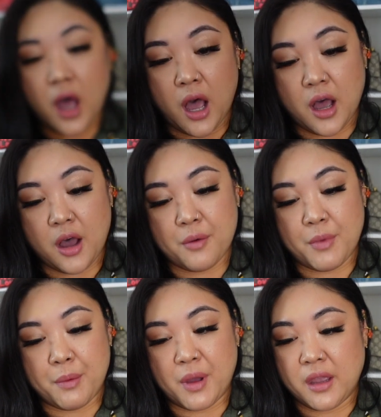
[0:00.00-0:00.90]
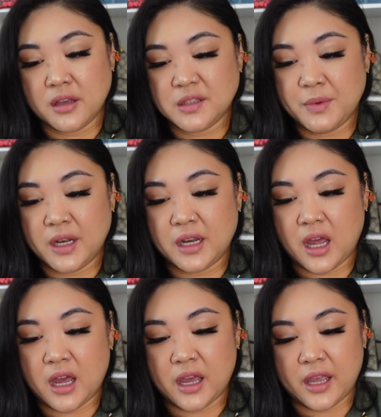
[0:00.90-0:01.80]
my husband and
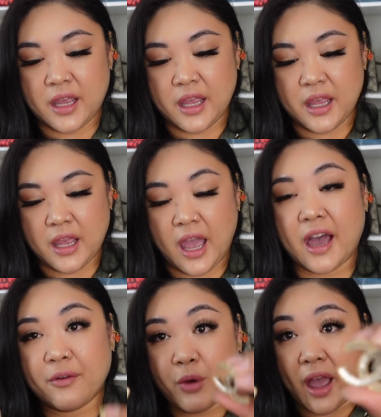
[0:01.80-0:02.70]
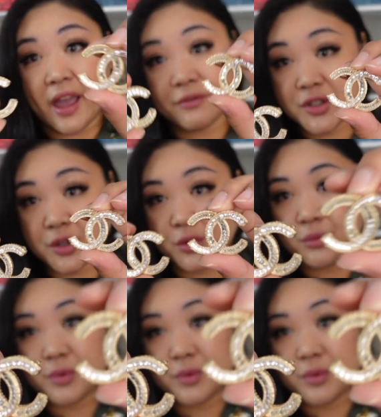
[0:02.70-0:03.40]
I have two